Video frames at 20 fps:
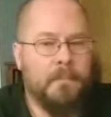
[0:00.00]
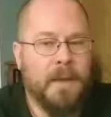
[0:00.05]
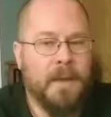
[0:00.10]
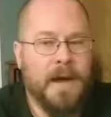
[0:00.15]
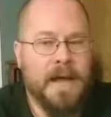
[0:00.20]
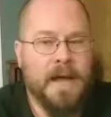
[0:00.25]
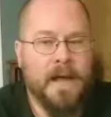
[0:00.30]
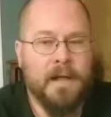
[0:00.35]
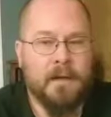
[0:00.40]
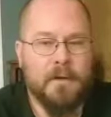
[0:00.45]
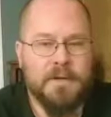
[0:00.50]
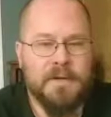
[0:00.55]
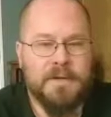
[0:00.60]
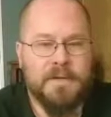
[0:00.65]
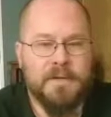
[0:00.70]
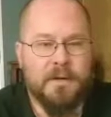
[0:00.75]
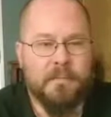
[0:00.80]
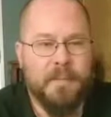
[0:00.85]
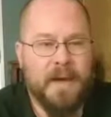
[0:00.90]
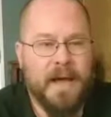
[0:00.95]
And my
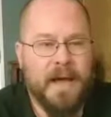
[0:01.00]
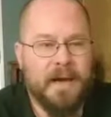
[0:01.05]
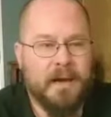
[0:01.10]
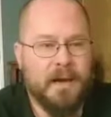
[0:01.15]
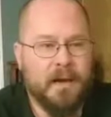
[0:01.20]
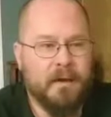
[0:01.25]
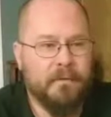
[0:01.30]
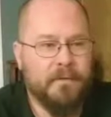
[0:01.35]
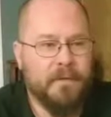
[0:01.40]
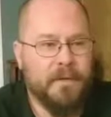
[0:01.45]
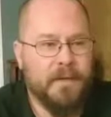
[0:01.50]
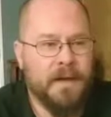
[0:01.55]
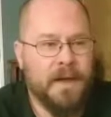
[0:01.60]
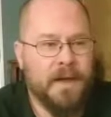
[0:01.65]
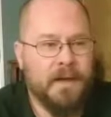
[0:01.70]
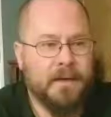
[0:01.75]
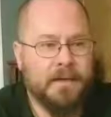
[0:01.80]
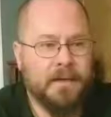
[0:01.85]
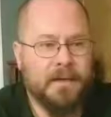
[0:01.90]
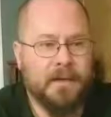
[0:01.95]
allergies are bad enough
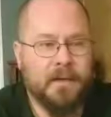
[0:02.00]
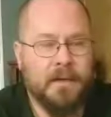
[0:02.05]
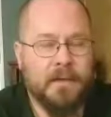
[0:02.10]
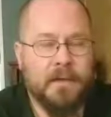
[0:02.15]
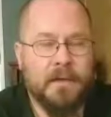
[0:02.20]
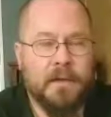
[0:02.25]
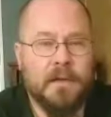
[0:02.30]
that